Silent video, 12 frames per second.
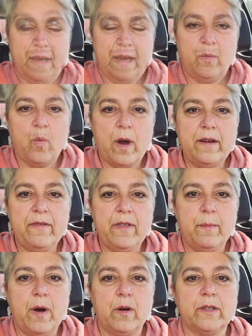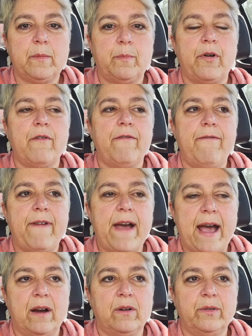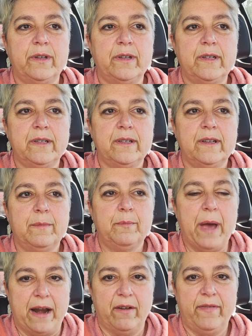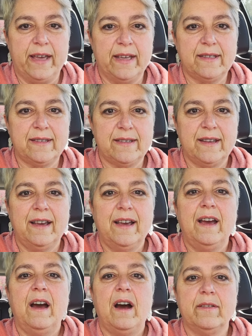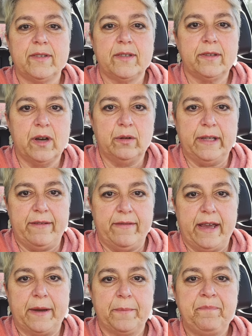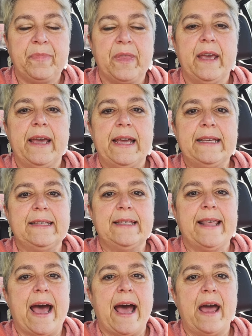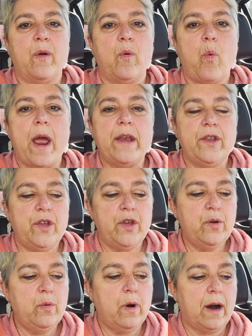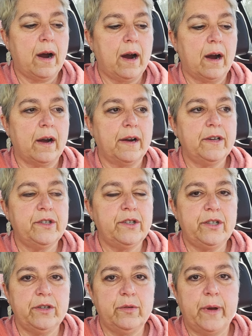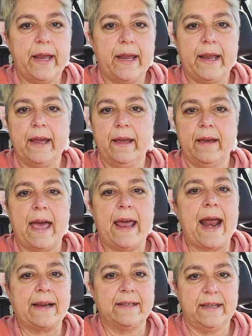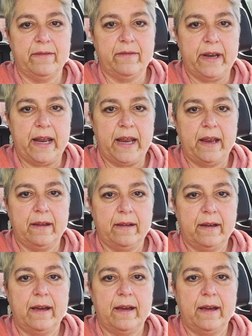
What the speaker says: And one of the most profound benefits of slow living is that when you are doing an activity